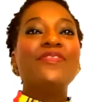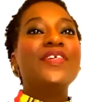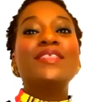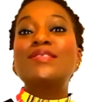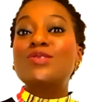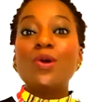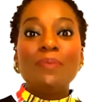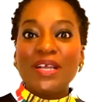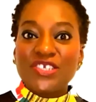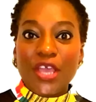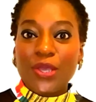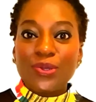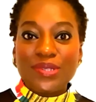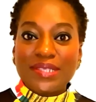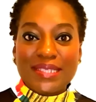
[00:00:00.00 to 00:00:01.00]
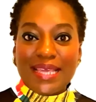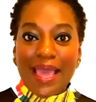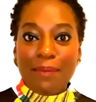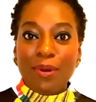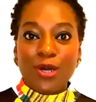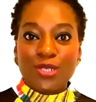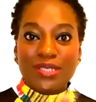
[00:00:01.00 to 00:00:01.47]
There's so much I could say
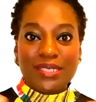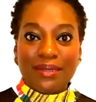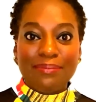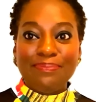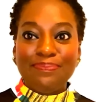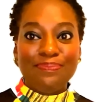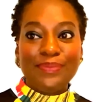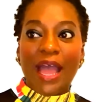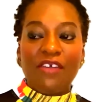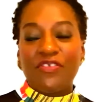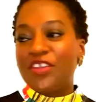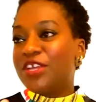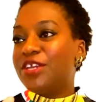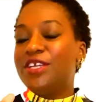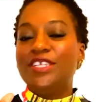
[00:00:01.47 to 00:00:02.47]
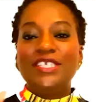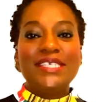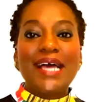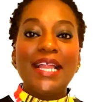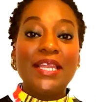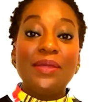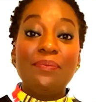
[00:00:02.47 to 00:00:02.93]
about African and
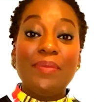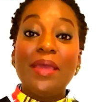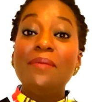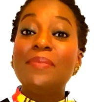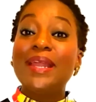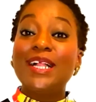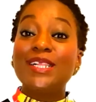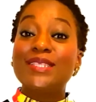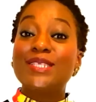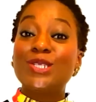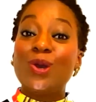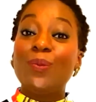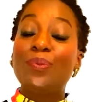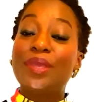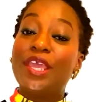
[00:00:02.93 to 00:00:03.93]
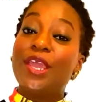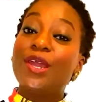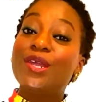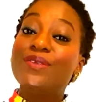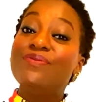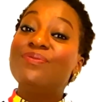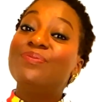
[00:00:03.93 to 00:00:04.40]
Italian men, but I'll stop
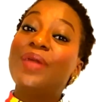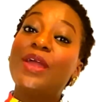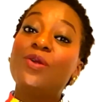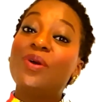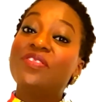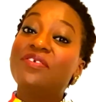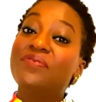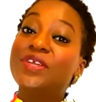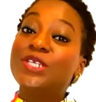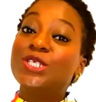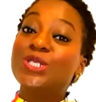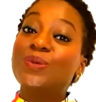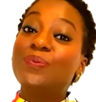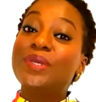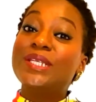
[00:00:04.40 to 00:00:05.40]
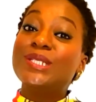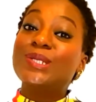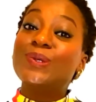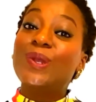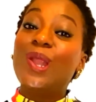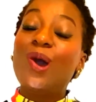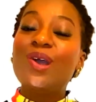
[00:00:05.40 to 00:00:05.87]
here. I don't want the video to be
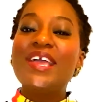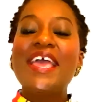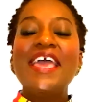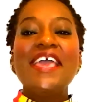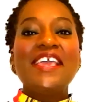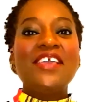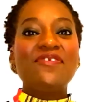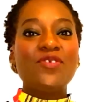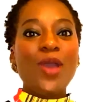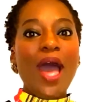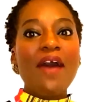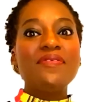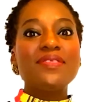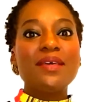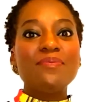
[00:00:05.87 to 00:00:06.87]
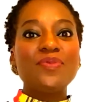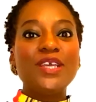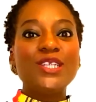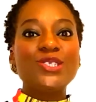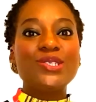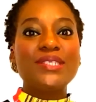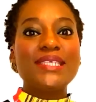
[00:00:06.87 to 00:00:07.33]
too long. If you have
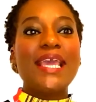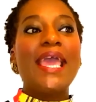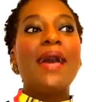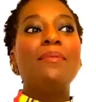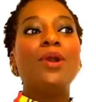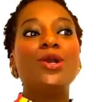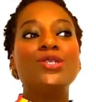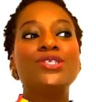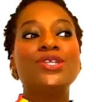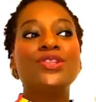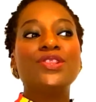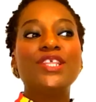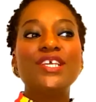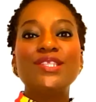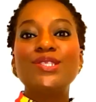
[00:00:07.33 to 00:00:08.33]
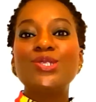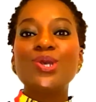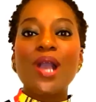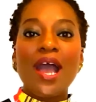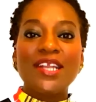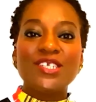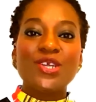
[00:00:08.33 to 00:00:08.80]
something to say about these
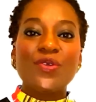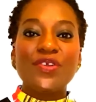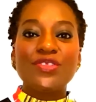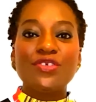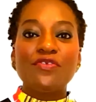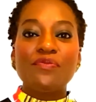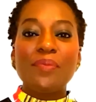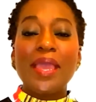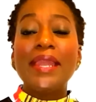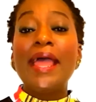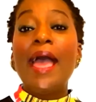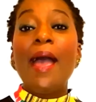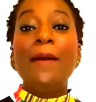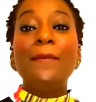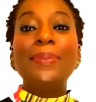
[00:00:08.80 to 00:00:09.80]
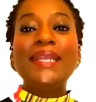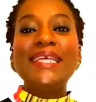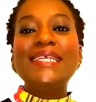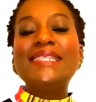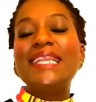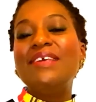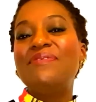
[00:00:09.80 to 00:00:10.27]
two categories of men,
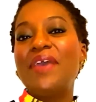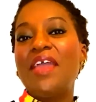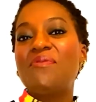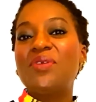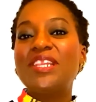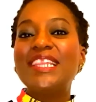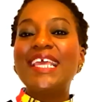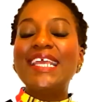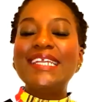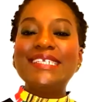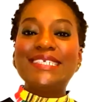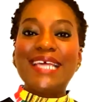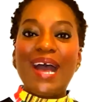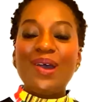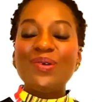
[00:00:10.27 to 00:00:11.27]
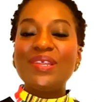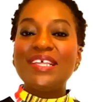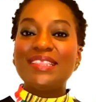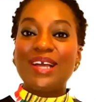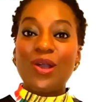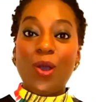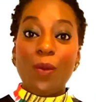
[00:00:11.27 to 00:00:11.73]
please leave everything down
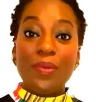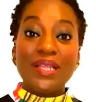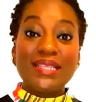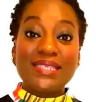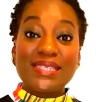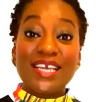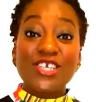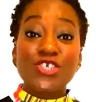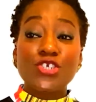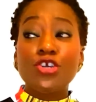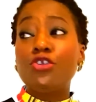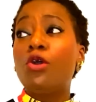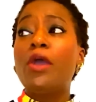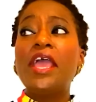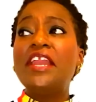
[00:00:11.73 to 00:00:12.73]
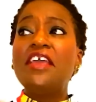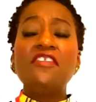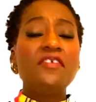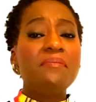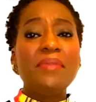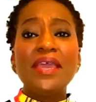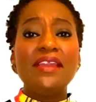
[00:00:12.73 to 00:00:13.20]
in the comment section, or any
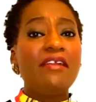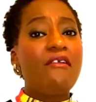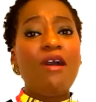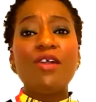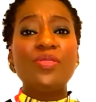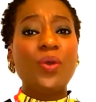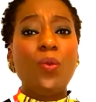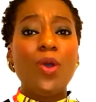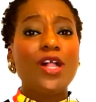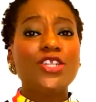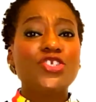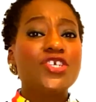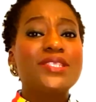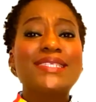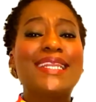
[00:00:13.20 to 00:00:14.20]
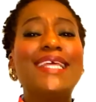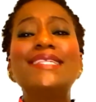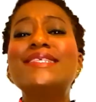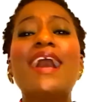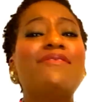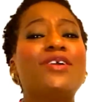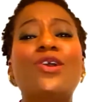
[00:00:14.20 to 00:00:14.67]
other men around the world. Just
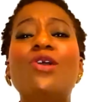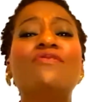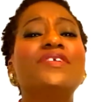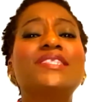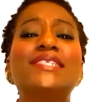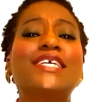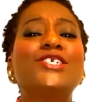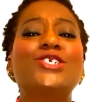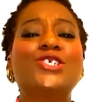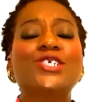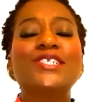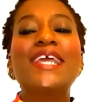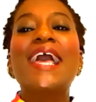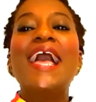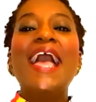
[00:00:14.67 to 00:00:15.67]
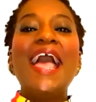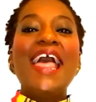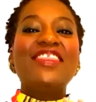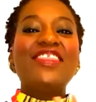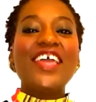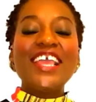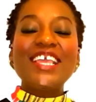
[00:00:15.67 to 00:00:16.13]
let's have a conversation.
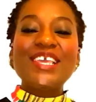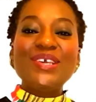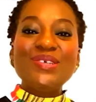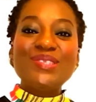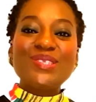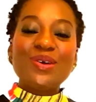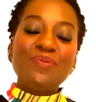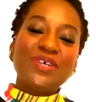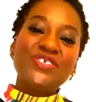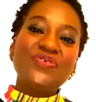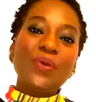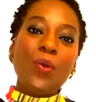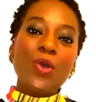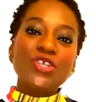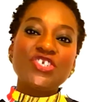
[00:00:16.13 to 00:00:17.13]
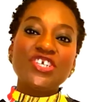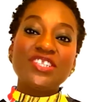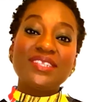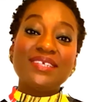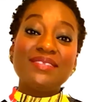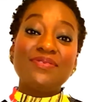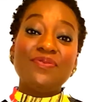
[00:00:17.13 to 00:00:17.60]
Thank you so much for
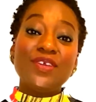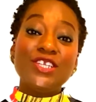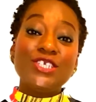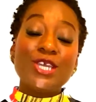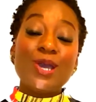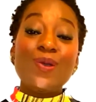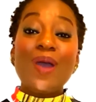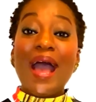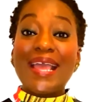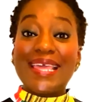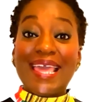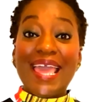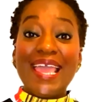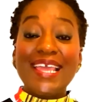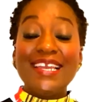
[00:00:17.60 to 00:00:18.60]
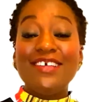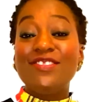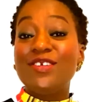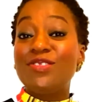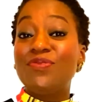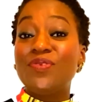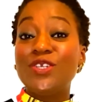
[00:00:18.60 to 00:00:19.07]
watching this video.
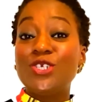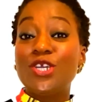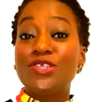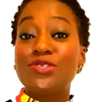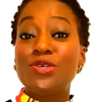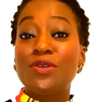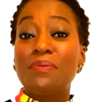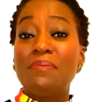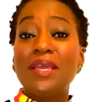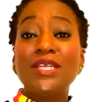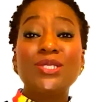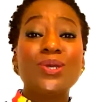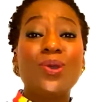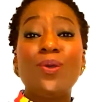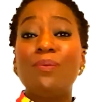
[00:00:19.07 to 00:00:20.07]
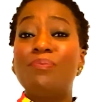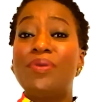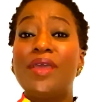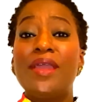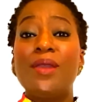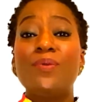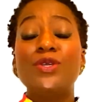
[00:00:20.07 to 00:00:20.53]
Again, this video is not meant to
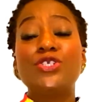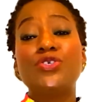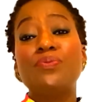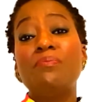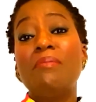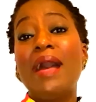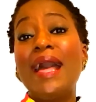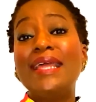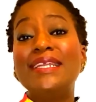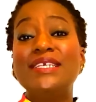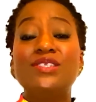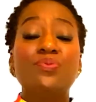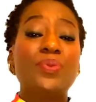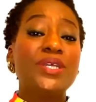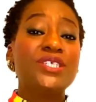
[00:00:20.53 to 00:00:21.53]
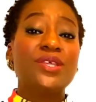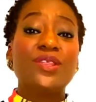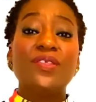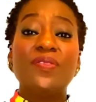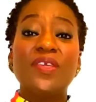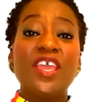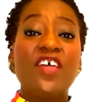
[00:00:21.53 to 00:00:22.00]
compare which man is better
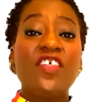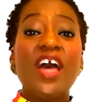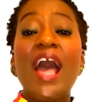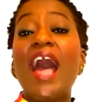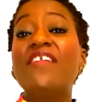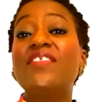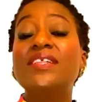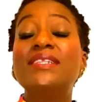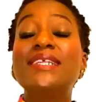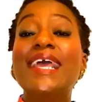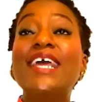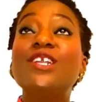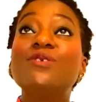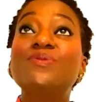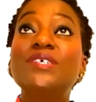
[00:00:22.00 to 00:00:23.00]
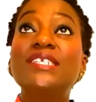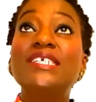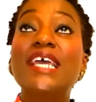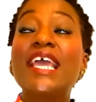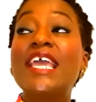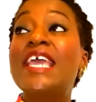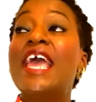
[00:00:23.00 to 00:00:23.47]
than the other. At the end of the
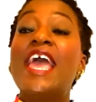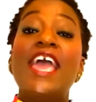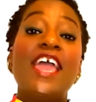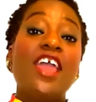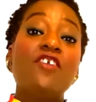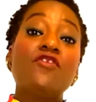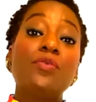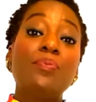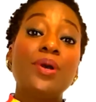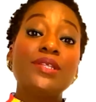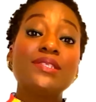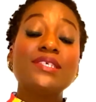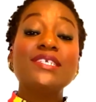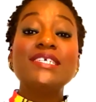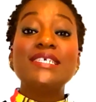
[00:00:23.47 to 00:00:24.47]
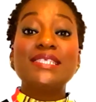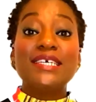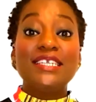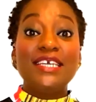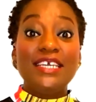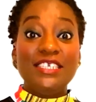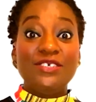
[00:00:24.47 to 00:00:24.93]
day, every person is
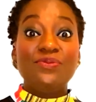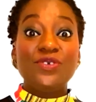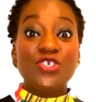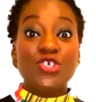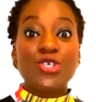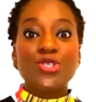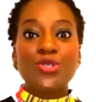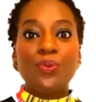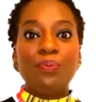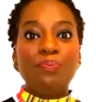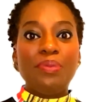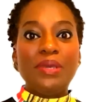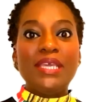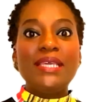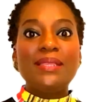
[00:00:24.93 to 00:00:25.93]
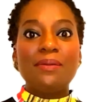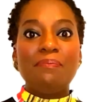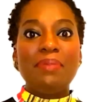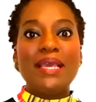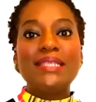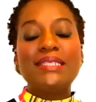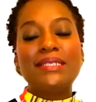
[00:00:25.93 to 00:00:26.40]
an individual, so be the
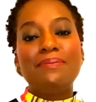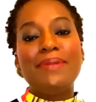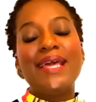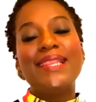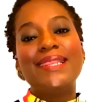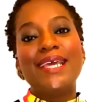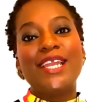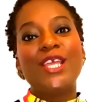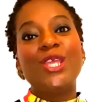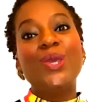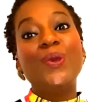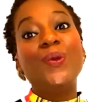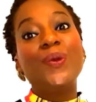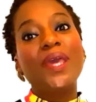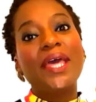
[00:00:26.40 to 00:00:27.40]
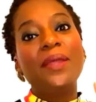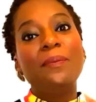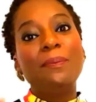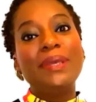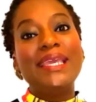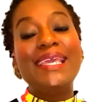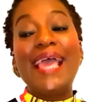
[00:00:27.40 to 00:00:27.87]
best man that you
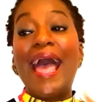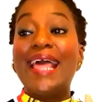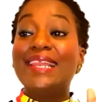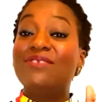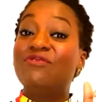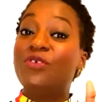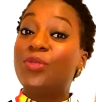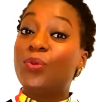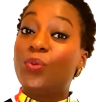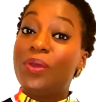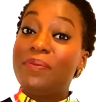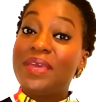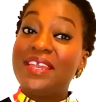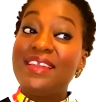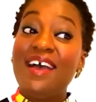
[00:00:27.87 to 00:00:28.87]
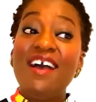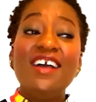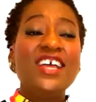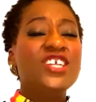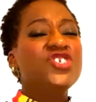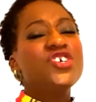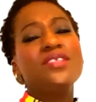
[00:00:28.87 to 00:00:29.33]
can be. And for the women,
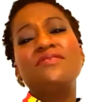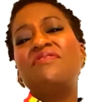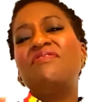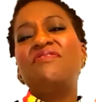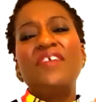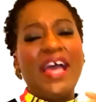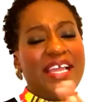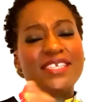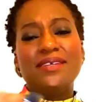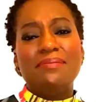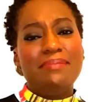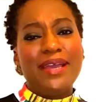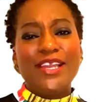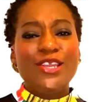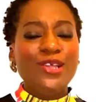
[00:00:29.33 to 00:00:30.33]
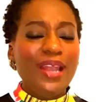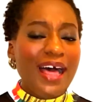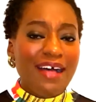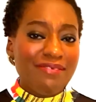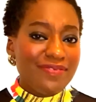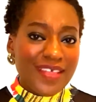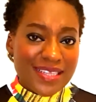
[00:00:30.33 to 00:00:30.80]
just find a man you
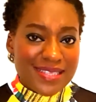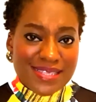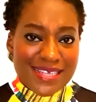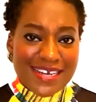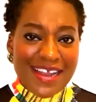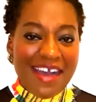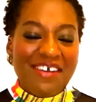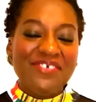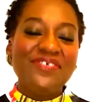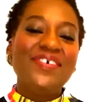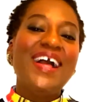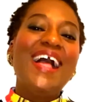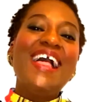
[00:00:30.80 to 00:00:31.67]
love. That's enough.